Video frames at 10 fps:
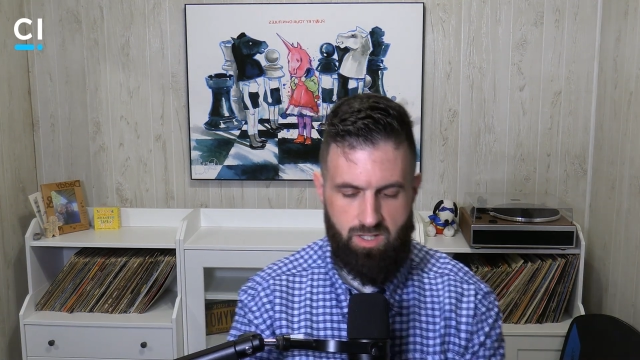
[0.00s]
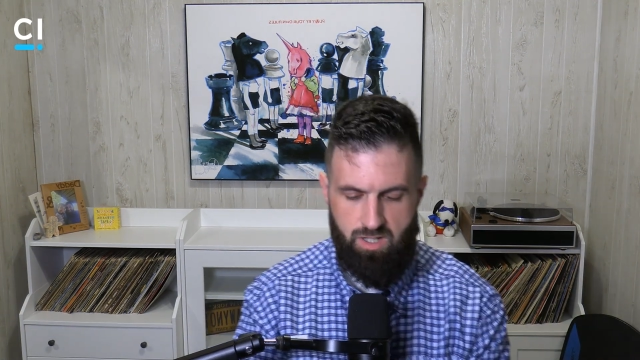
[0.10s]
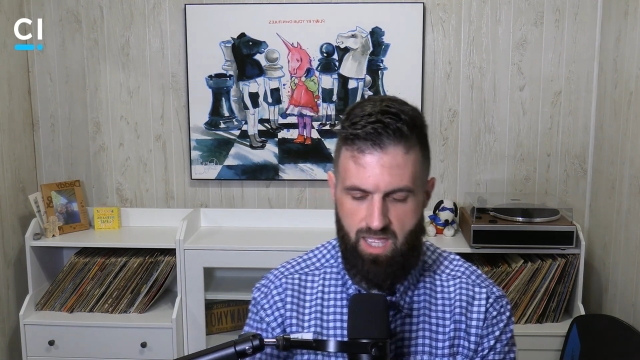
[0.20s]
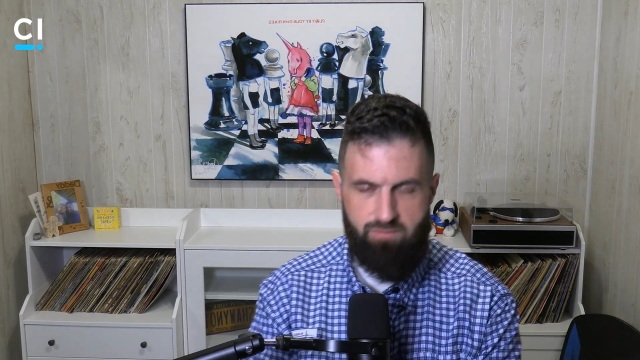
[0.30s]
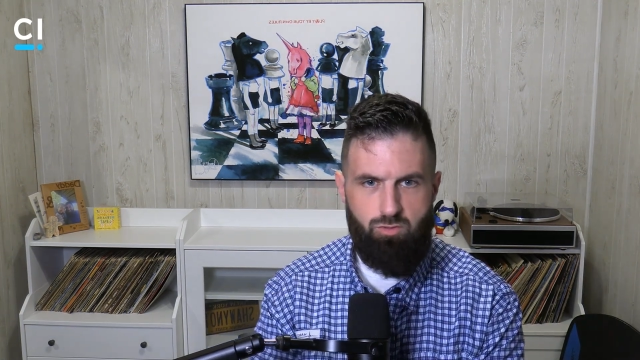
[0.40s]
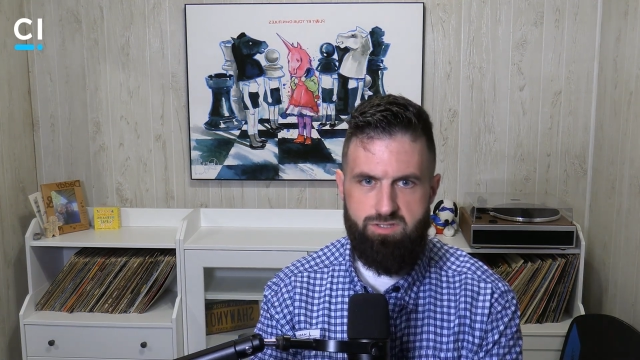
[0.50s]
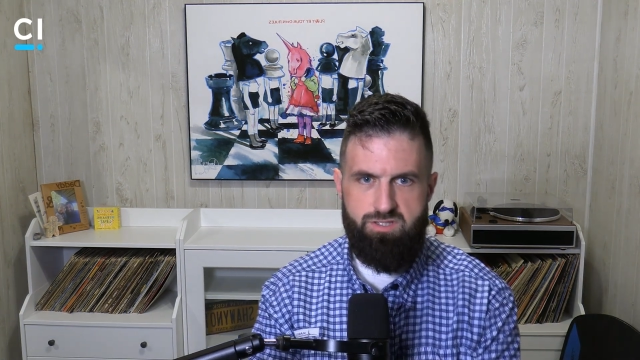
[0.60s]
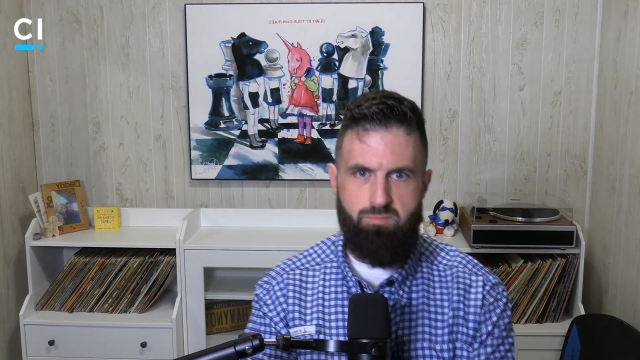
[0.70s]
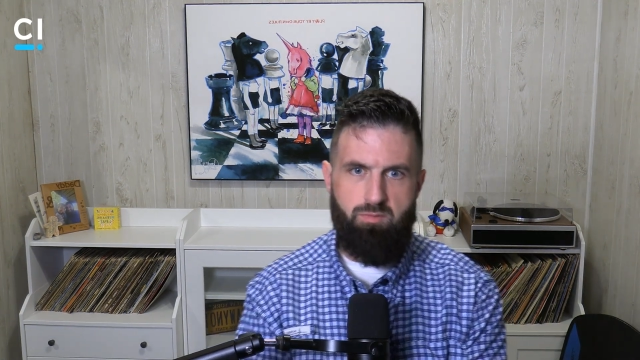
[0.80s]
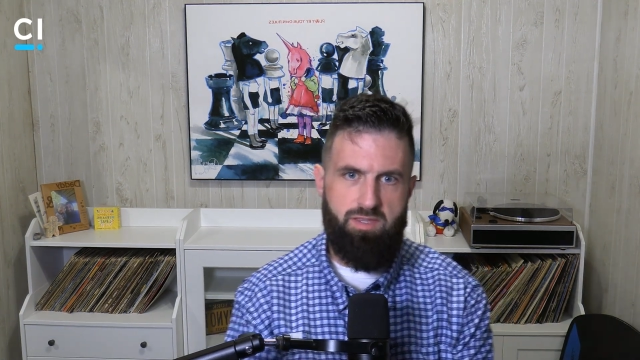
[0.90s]
Everyone's
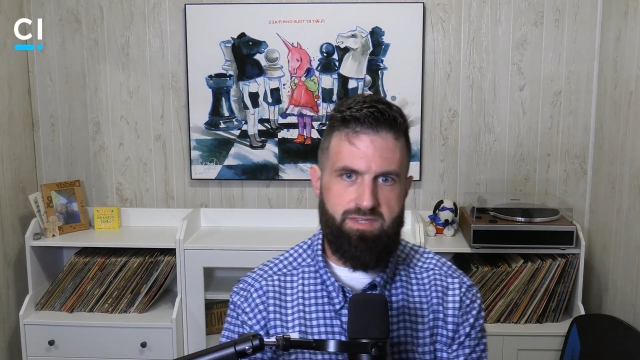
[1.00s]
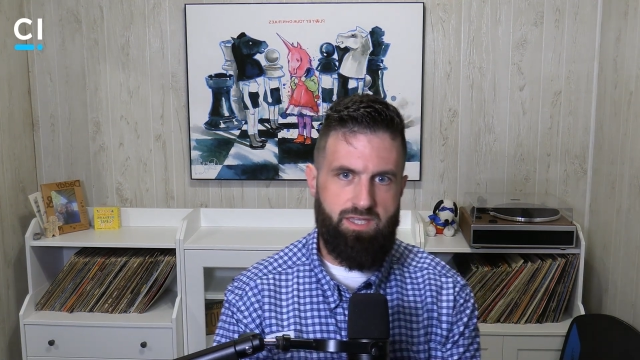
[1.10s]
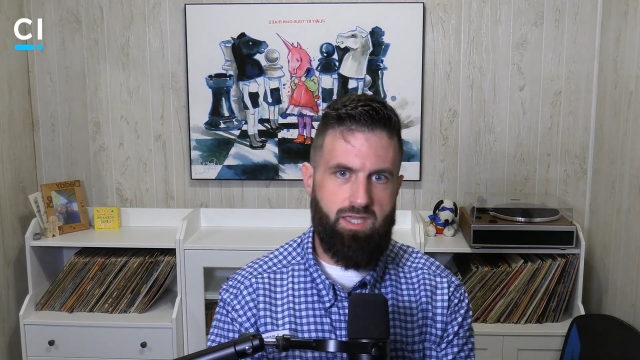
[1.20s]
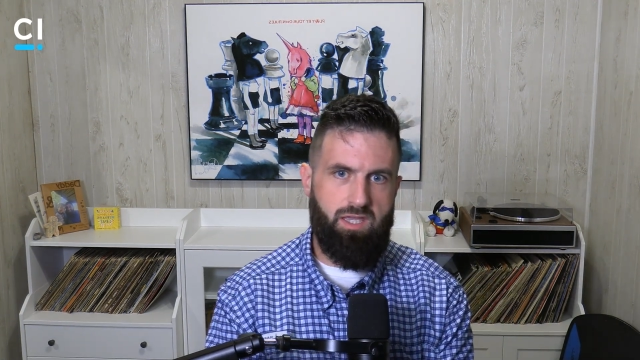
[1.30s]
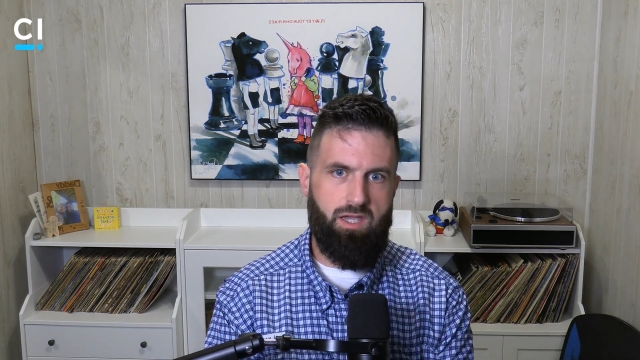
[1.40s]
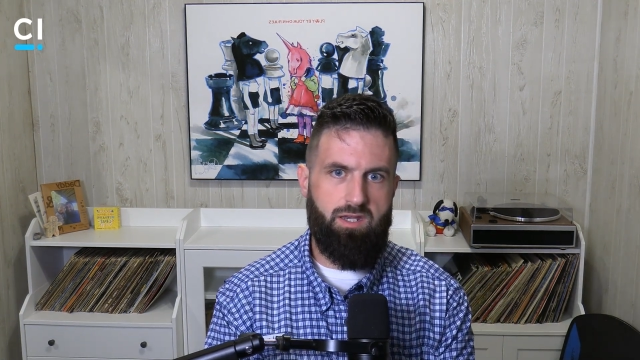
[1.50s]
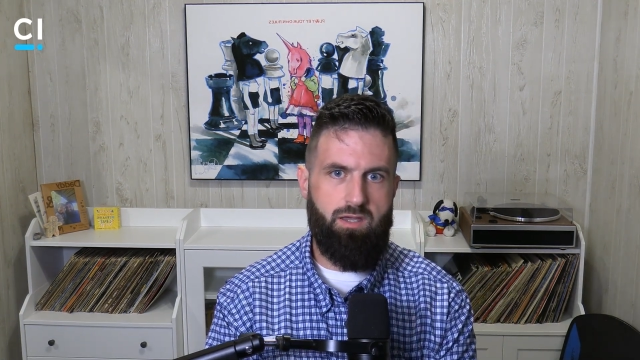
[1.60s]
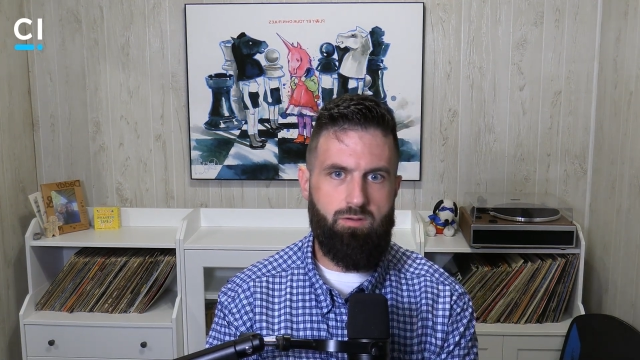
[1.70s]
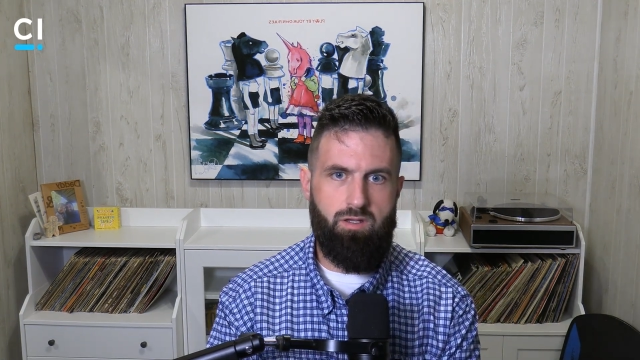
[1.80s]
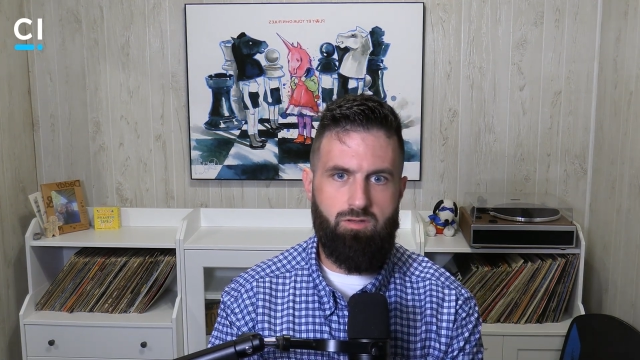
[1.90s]
implementing AI
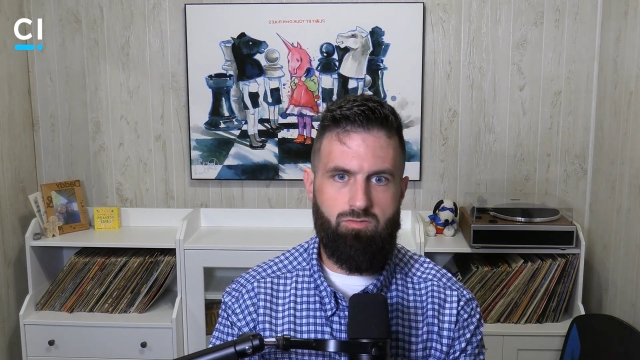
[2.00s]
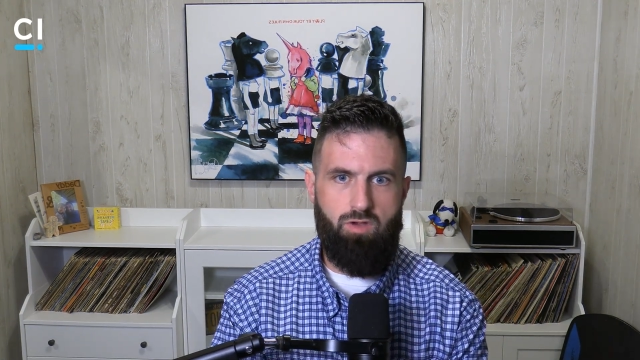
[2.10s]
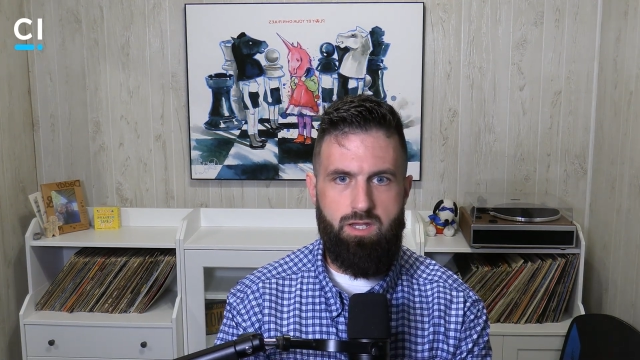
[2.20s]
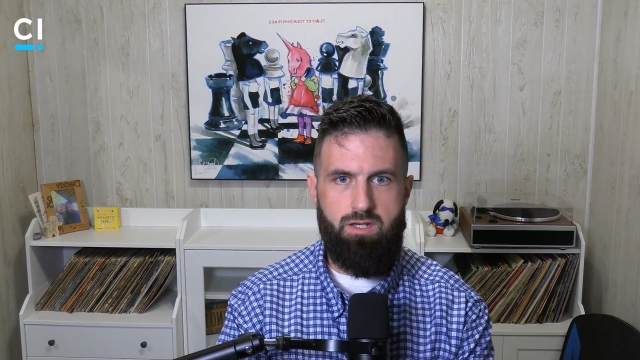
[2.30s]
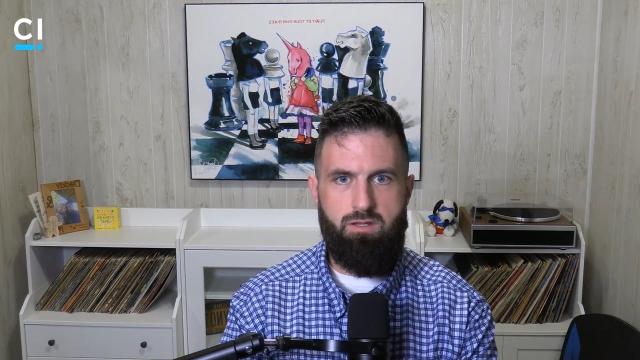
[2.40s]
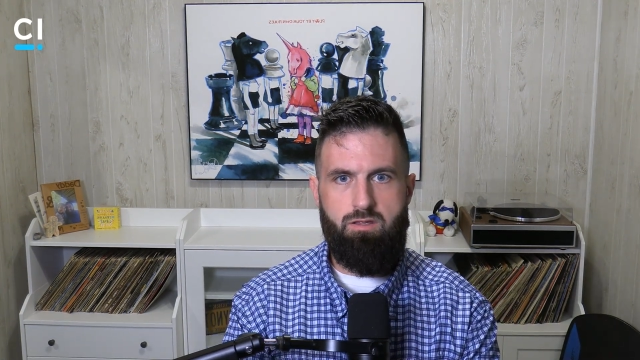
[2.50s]
nowadays, right?